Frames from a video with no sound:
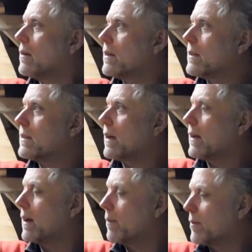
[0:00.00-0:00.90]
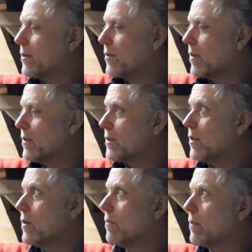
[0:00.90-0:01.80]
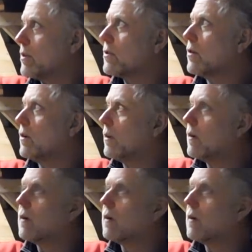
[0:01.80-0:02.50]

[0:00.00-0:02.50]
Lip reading: just take it up a degree or two, but it's good.